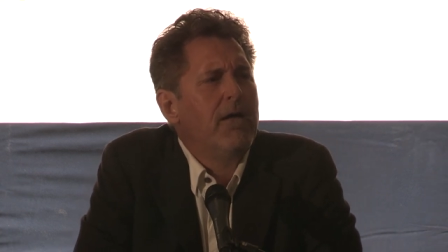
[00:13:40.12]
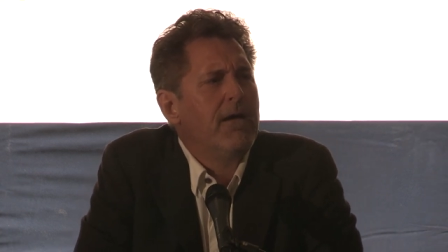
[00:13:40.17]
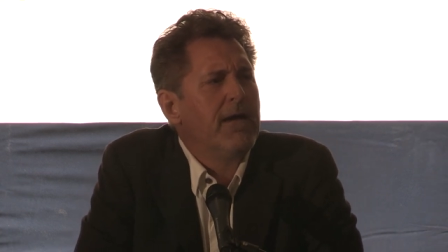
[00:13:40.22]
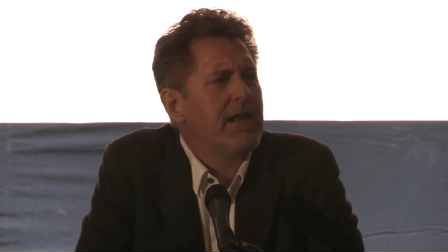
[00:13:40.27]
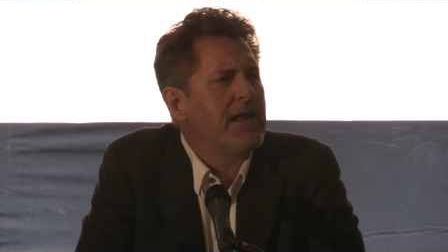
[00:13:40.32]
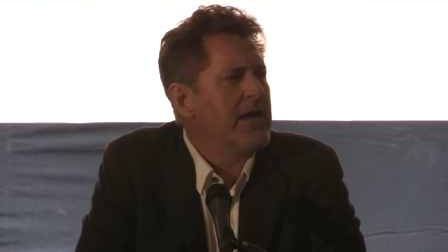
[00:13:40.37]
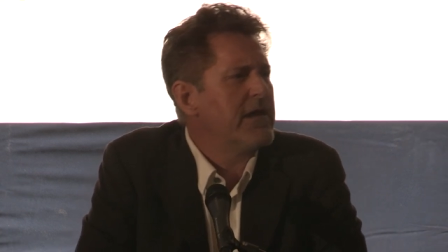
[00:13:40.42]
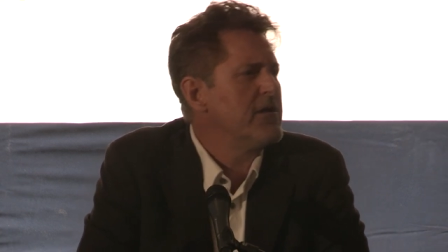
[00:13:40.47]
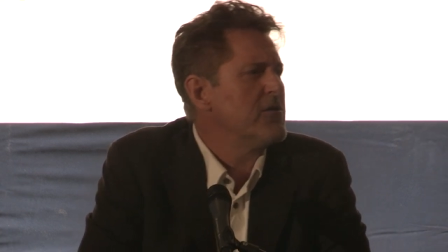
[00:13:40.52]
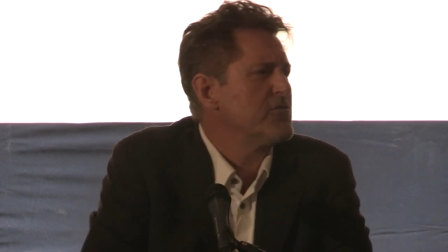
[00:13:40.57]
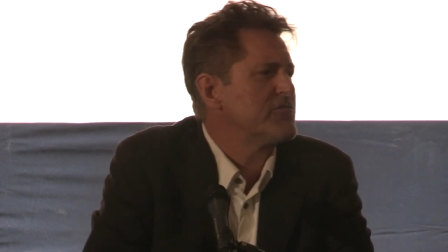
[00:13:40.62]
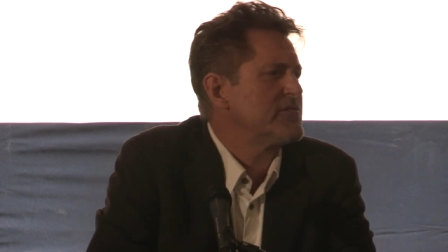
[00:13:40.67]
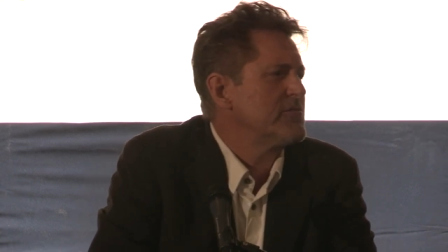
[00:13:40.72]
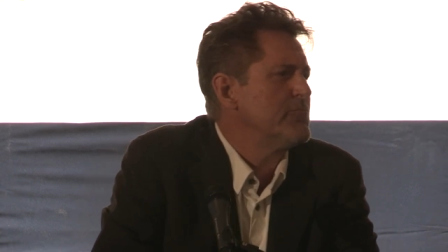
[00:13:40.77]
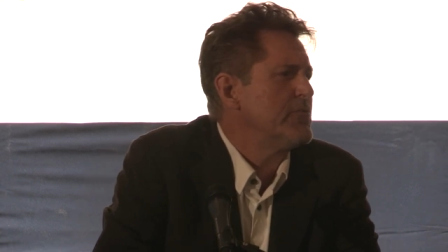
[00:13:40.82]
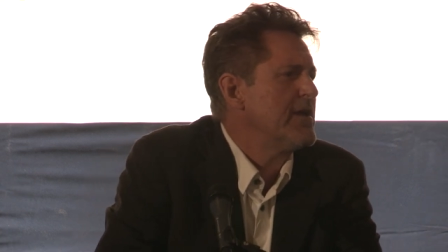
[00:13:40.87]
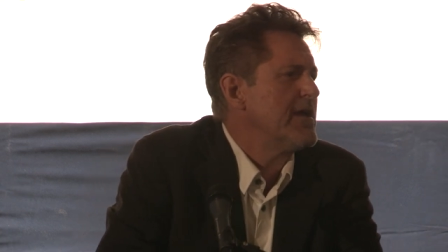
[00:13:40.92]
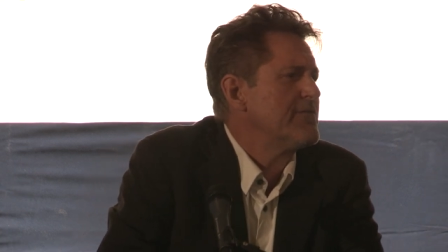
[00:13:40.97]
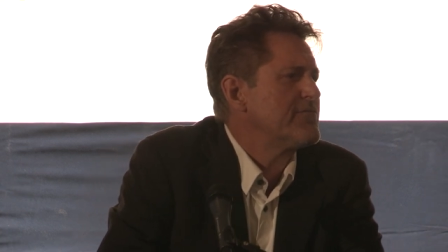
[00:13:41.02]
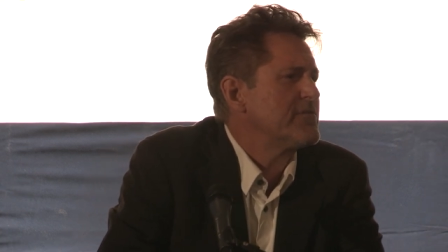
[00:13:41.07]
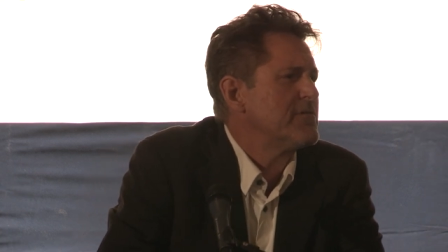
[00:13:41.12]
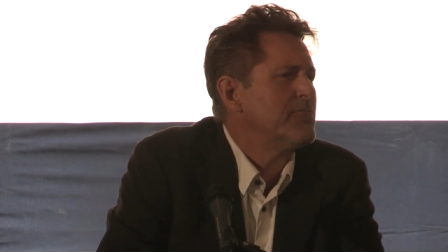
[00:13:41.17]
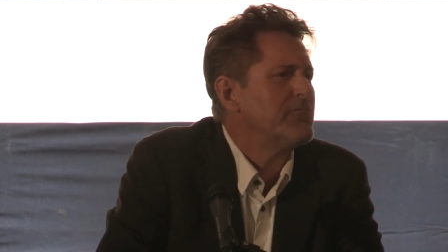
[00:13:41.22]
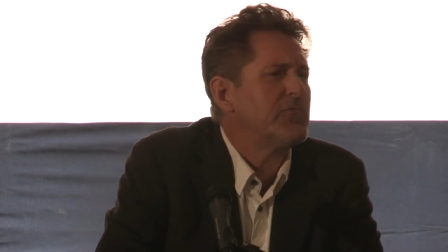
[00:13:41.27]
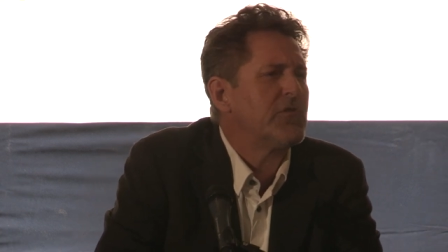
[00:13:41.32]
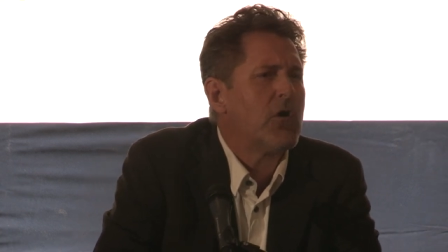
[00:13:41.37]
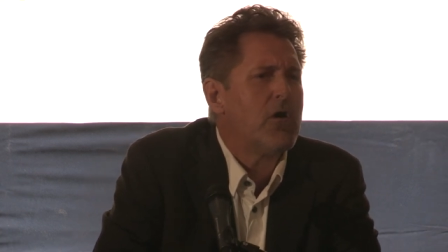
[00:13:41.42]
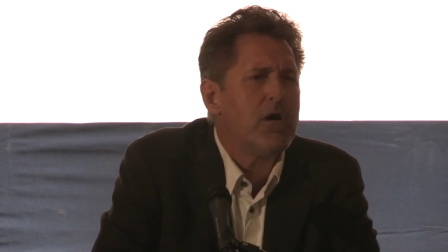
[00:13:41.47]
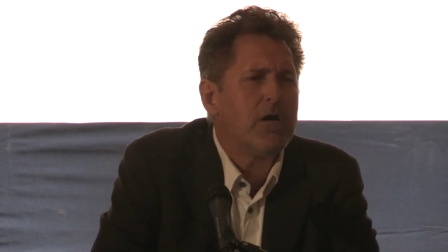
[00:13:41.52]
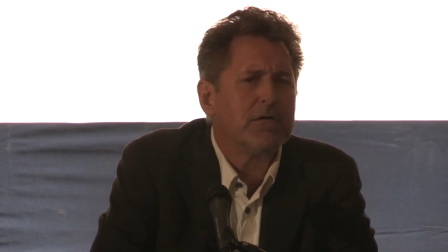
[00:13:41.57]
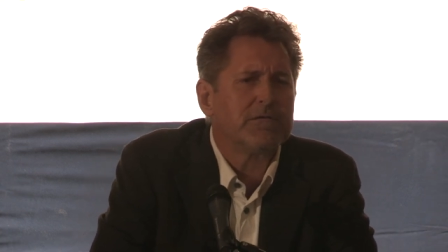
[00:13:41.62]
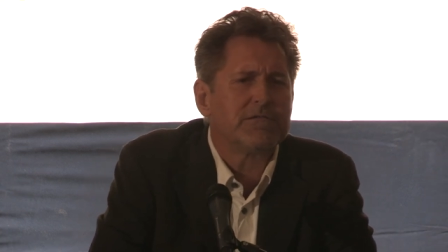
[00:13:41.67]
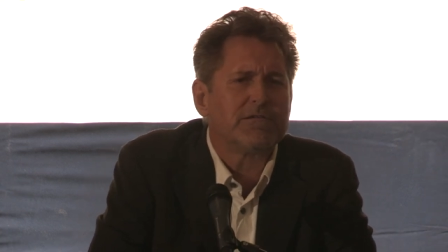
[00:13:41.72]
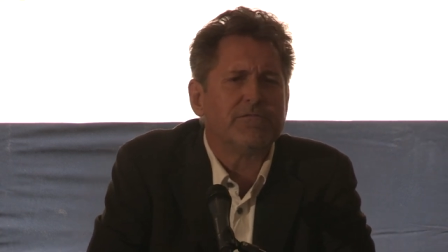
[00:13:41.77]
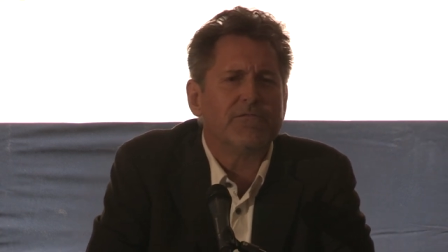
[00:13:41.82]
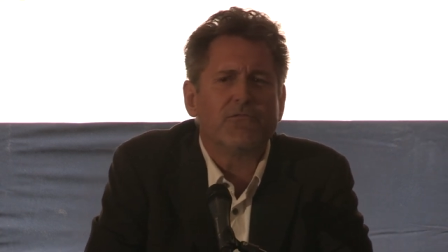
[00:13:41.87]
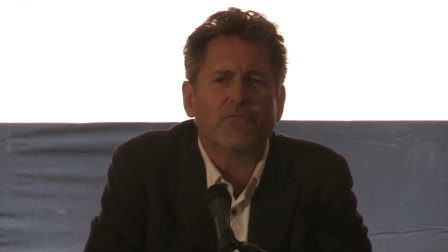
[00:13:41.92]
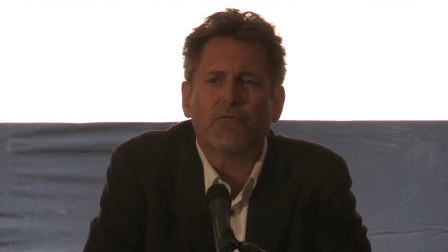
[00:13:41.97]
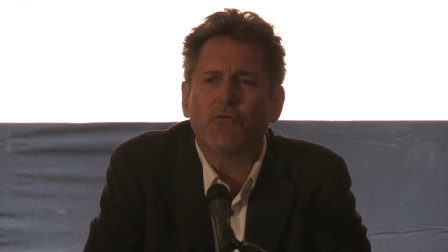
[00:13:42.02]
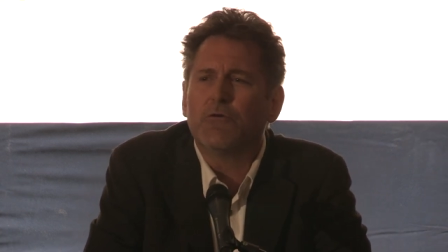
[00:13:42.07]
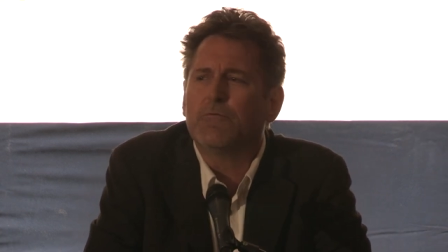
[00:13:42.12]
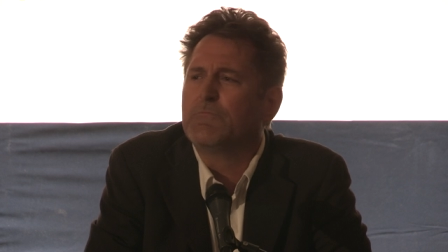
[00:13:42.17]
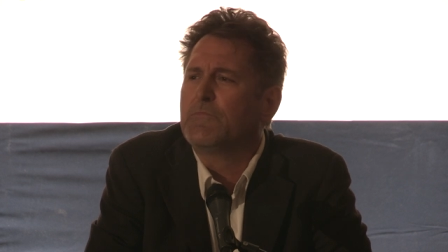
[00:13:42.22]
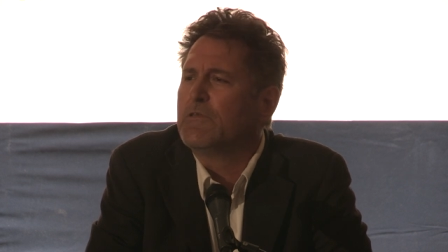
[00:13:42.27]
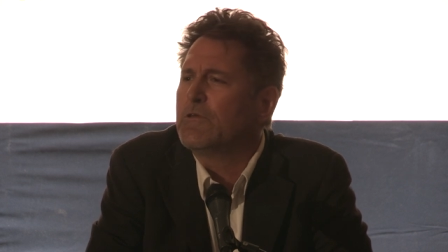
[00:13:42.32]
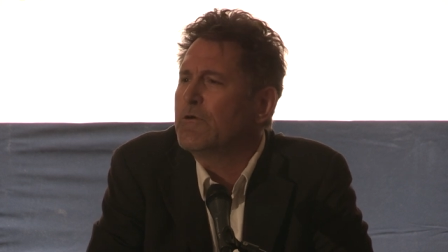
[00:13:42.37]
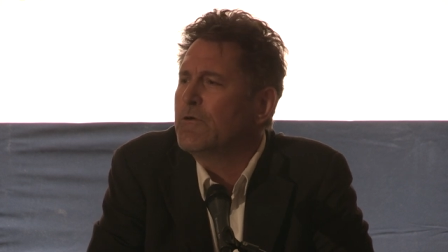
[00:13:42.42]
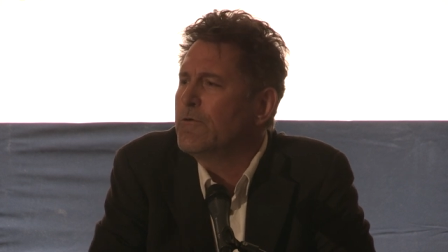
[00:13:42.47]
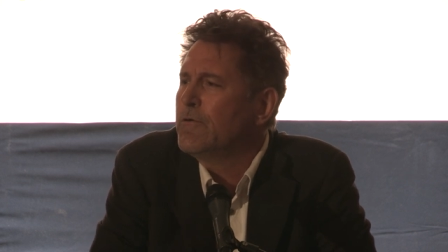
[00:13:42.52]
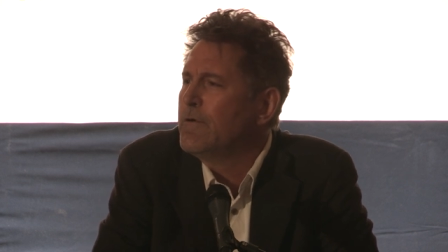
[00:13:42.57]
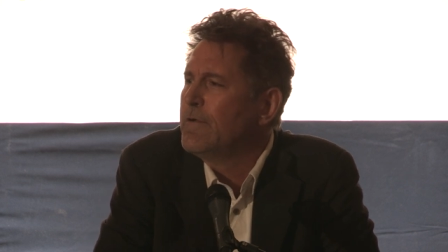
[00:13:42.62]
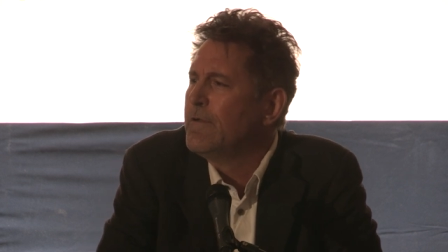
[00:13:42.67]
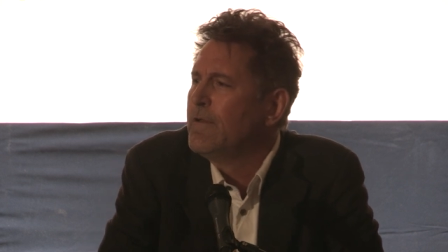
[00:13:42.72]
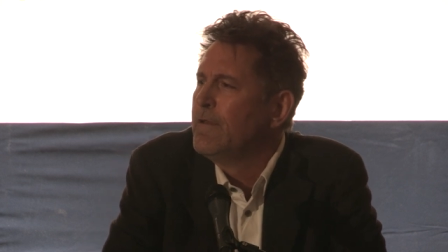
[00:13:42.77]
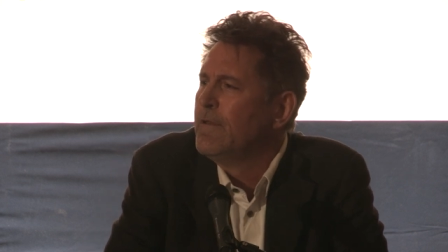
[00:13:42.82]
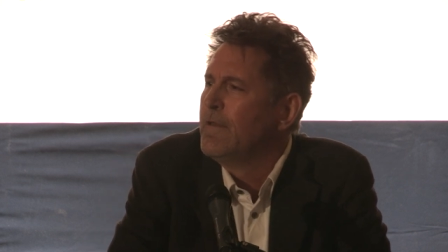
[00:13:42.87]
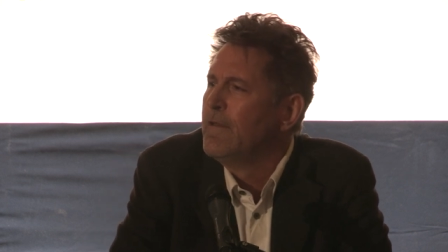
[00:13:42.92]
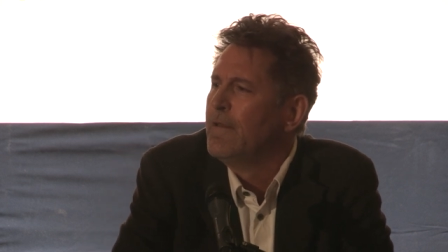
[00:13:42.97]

And I hear actually have some dogs in the room too.